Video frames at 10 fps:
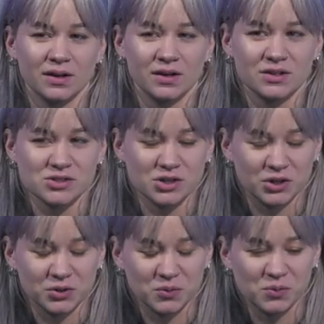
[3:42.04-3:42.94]

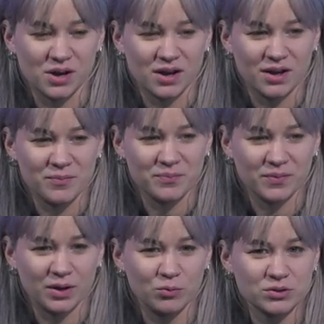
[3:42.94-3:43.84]
So
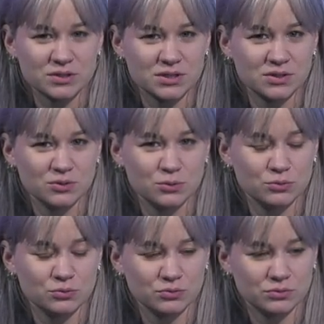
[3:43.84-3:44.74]
I want
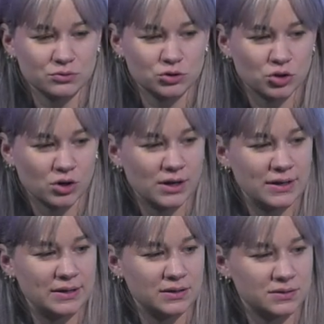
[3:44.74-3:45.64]
to try
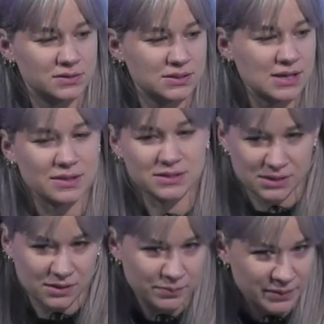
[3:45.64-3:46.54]
and set the
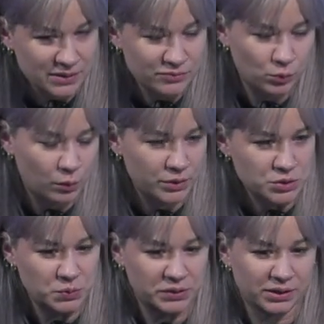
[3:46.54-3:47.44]
scene a bit for what we're
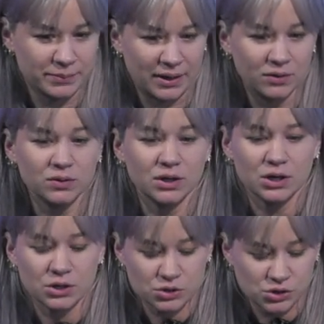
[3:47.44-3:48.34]
talking about.
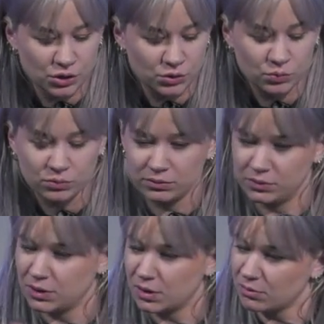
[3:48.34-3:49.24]
So
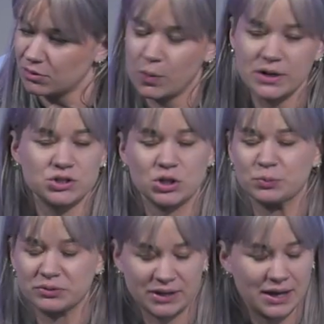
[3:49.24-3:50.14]
the question
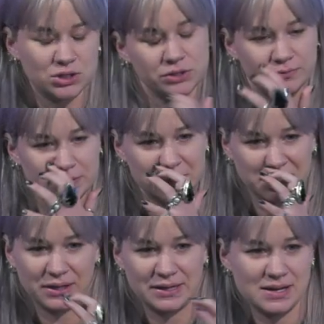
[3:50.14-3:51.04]
provocation for
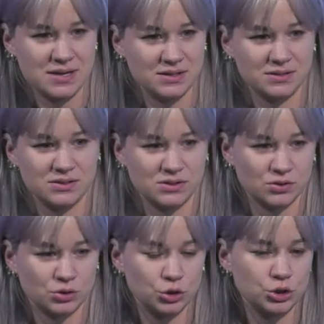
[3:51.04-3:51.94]
tonight is,
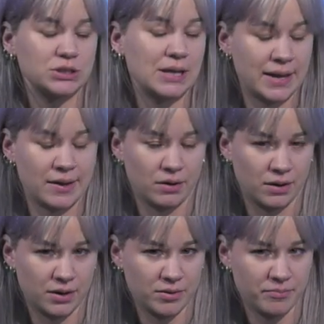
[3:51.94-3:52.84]
could an
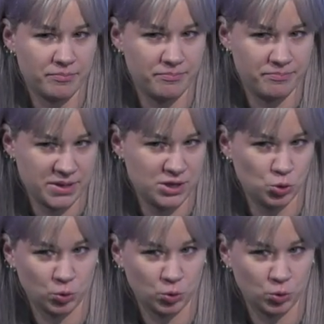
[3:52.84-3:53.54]
AI be your